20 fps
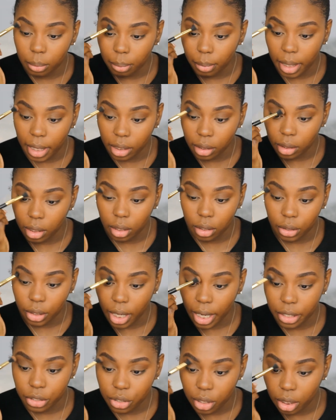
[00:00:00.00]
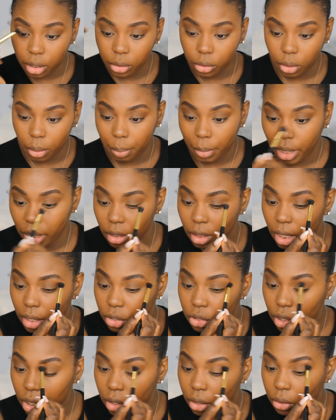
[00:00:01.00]
main color eyeshadow or main
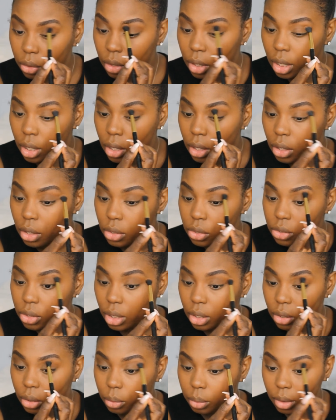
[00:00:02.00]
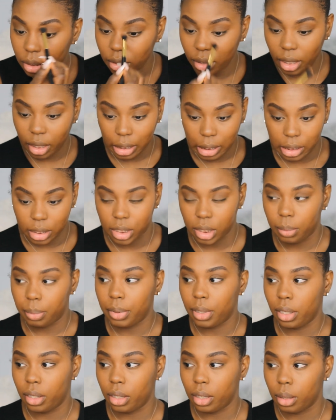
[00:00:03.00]
eyeshadow. So I don't want to like
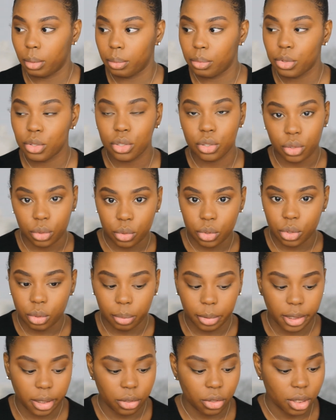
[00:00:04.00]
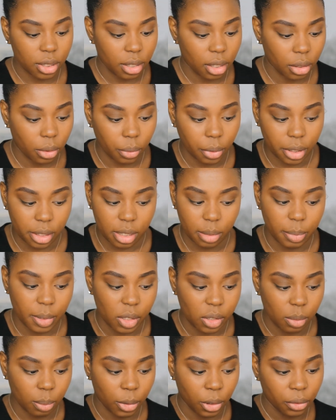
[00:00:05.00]
deepen it up too much, because I don't want it to be
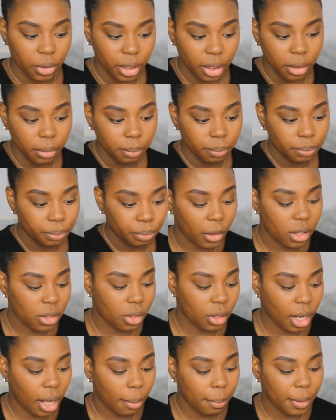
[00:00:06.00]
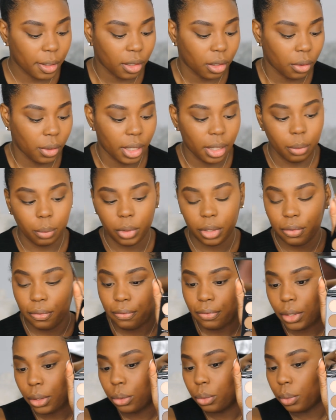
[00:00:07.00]
smoky. So now I'm going to go in with
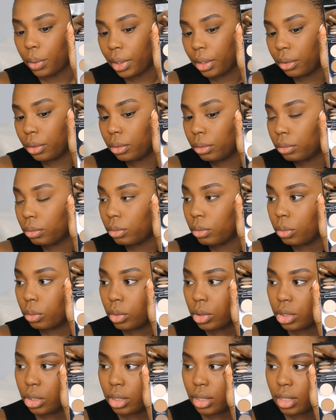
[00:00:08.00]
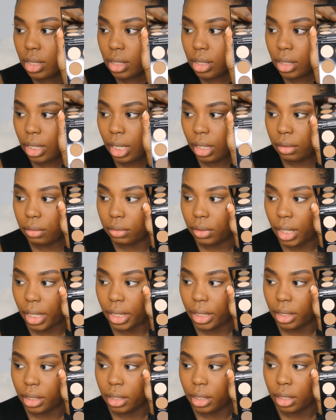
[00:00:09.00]
Faux Real, which is this kind of
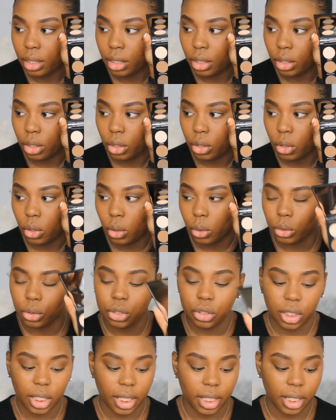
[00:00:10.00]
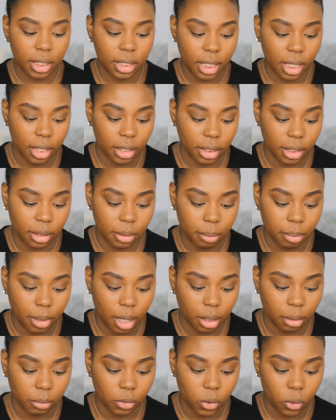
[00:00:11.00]
like gold shade down at the
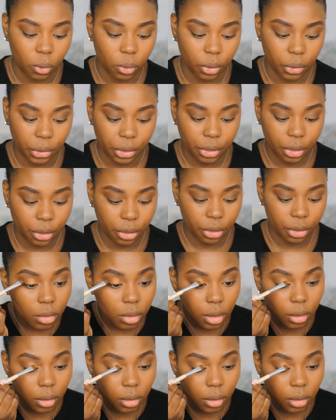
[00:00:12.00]
bottom corner.